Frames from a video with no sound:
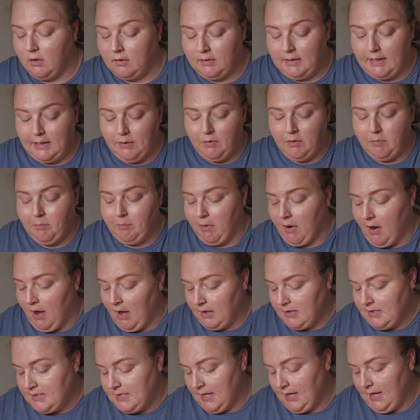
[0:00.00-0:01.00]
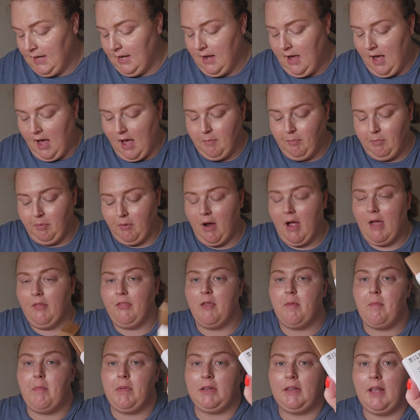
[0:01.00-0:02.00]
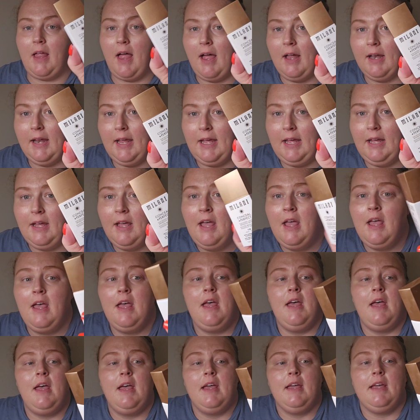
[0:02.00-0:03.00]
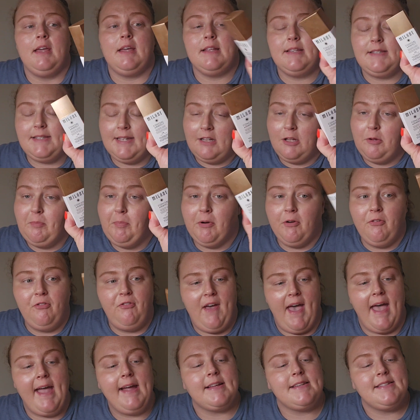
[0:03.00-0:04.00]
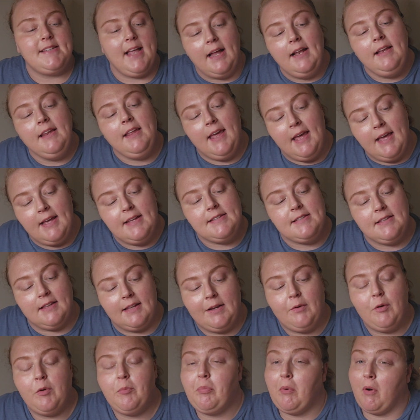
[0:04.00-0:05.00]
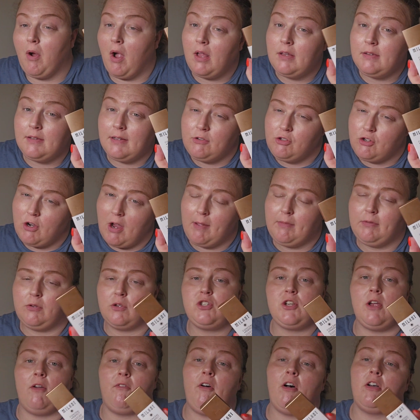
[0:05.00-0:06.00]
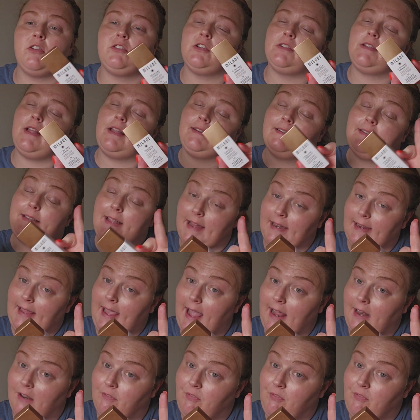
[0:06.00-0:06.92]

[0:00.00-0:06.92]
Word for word: liquid bronzing, I brought the Milani Conceal and Perfect Sun Kissed Liquid Bronzing Drops, which I've also done a dedicated